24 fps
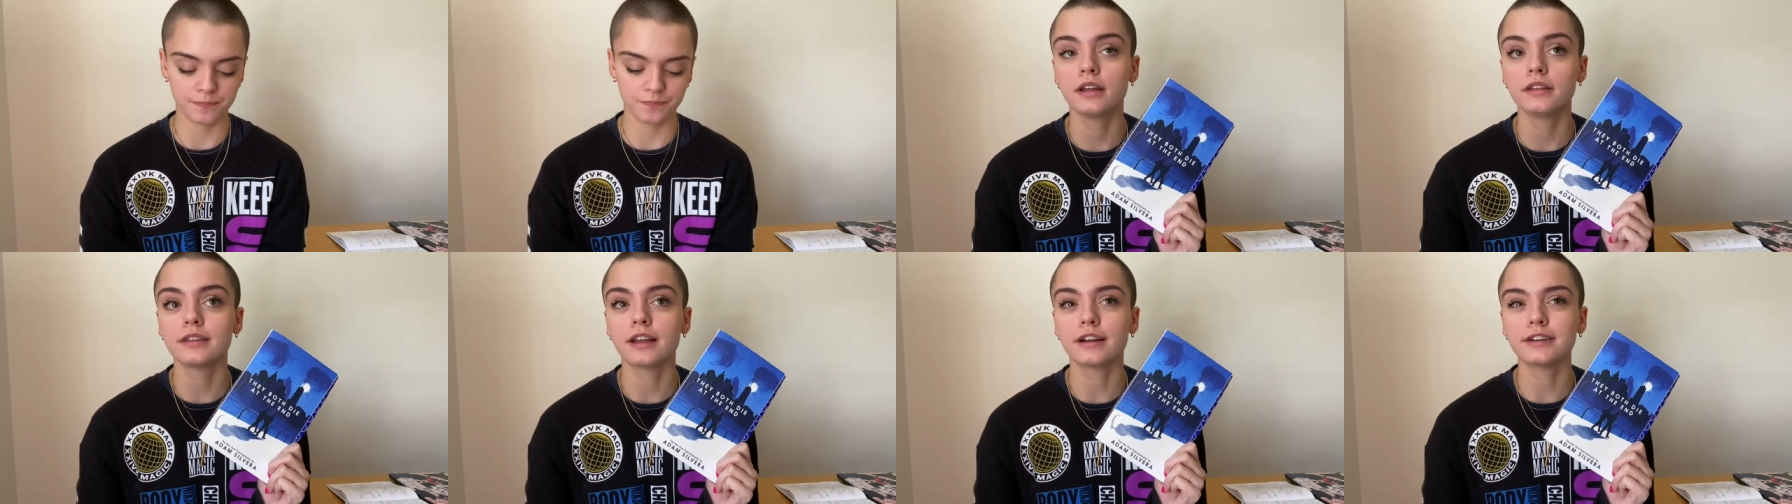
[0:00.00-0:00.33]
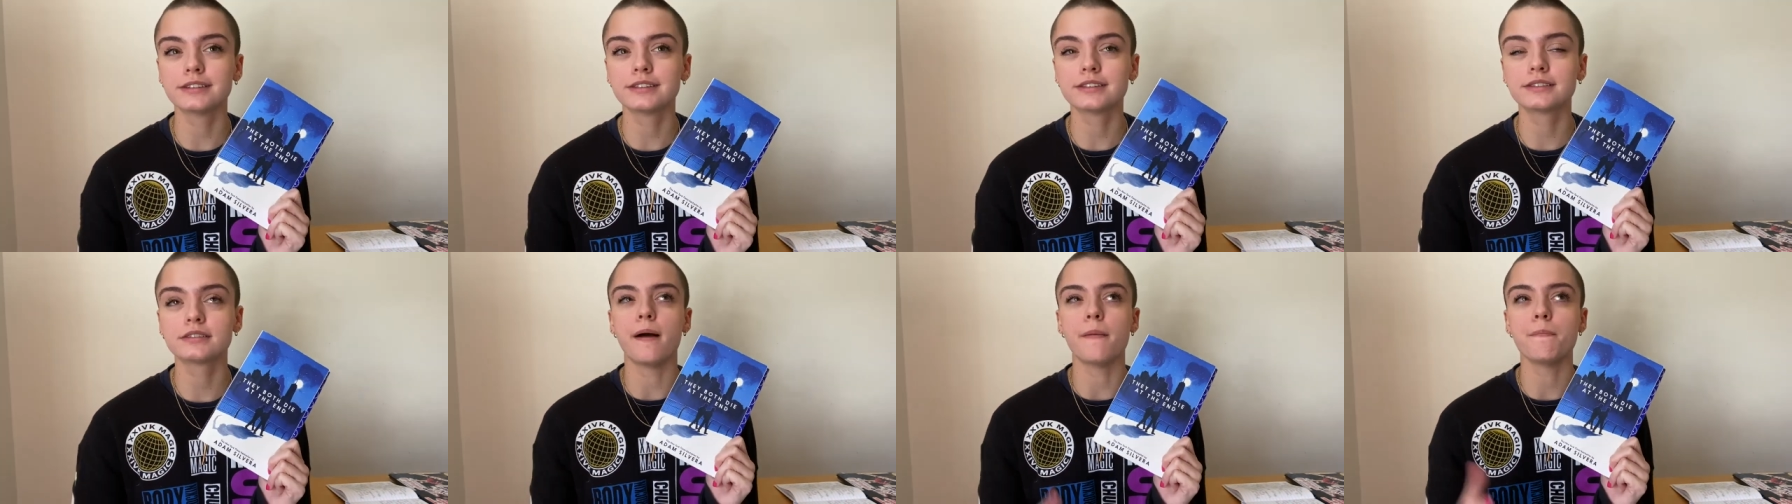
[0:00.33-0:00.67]

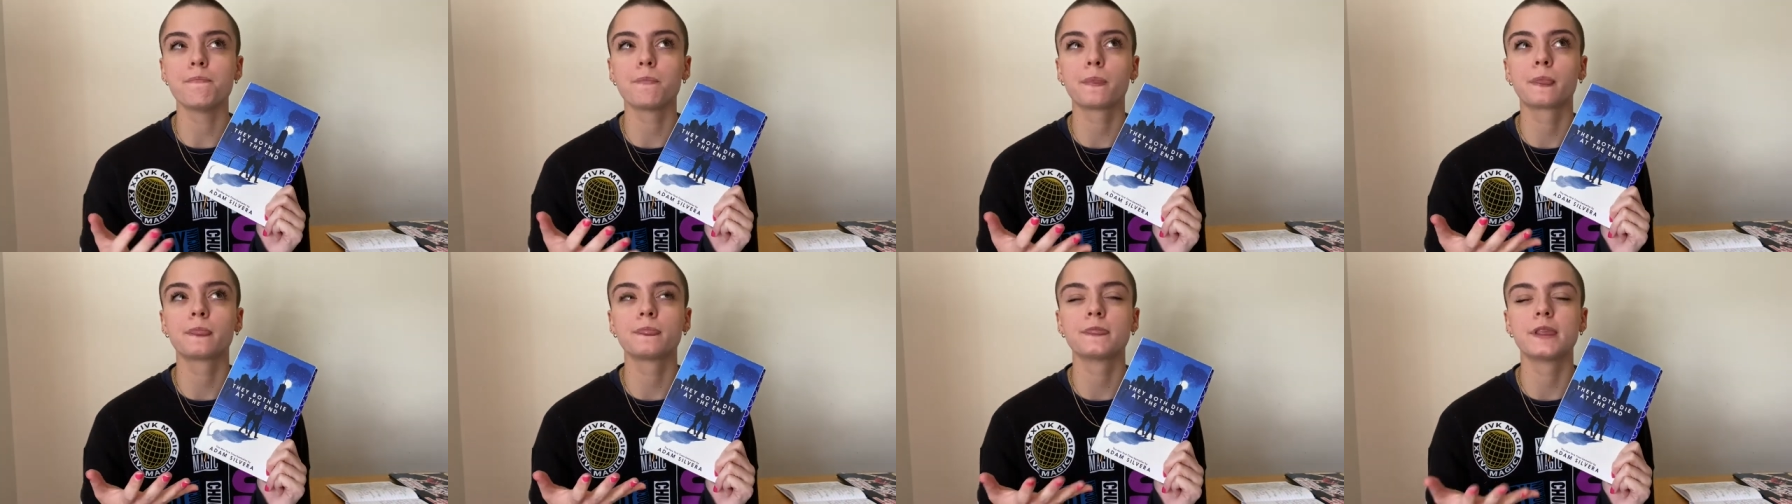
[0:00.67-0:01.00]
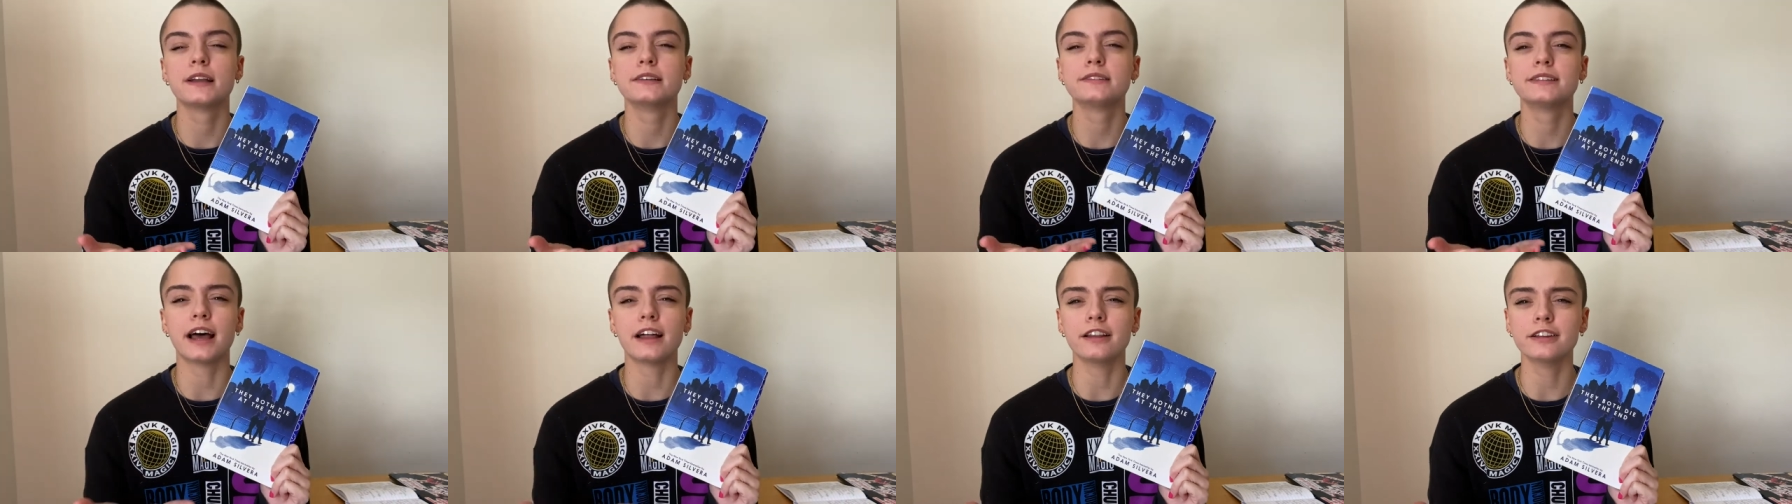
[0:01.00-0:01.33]
There's
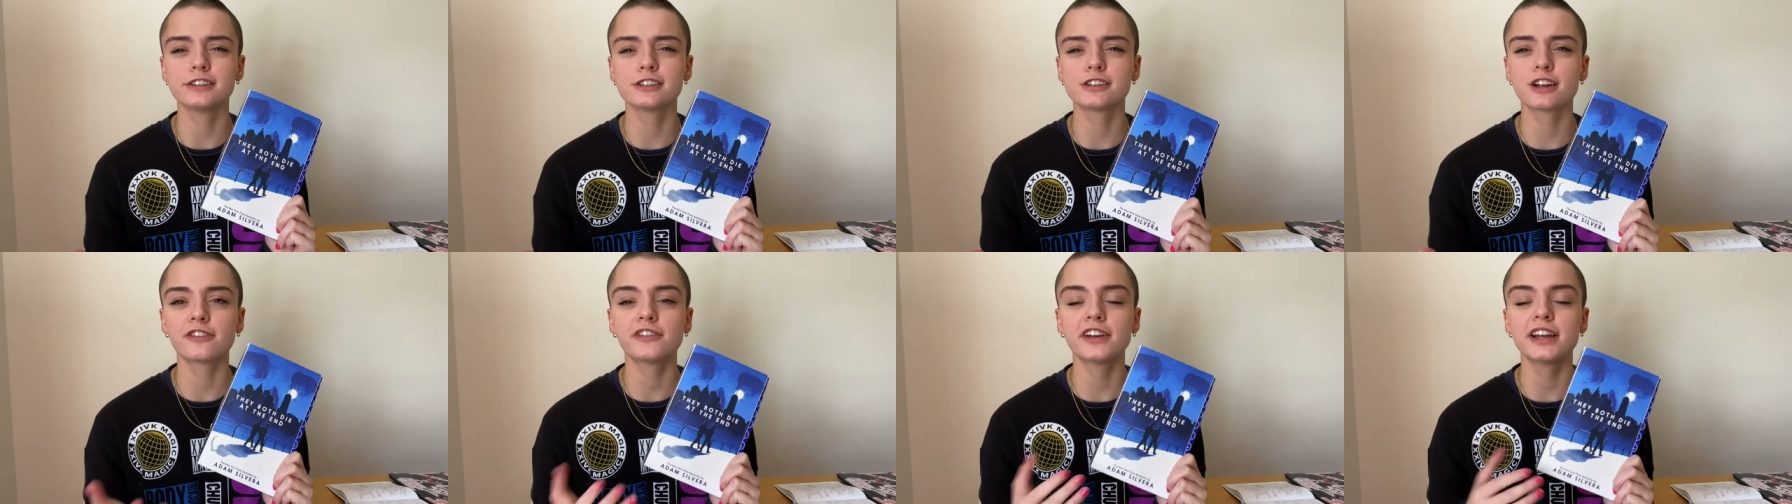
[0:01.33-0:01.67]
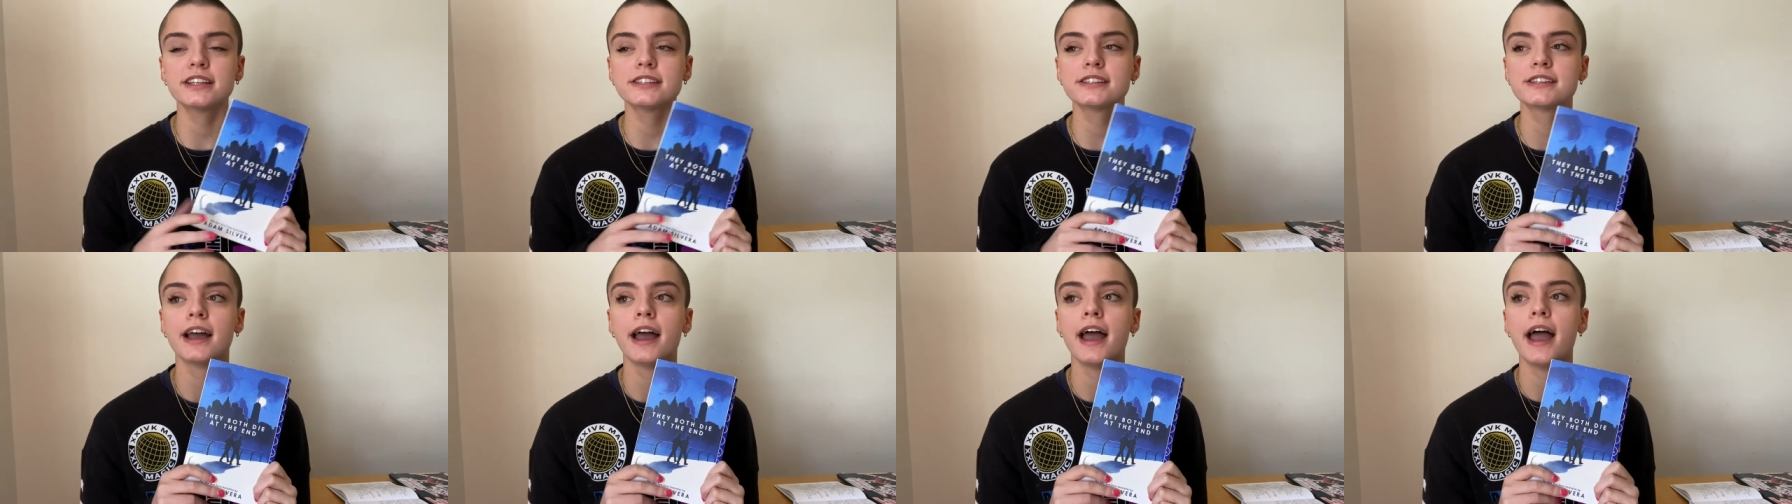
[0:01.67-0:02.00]
teleservice,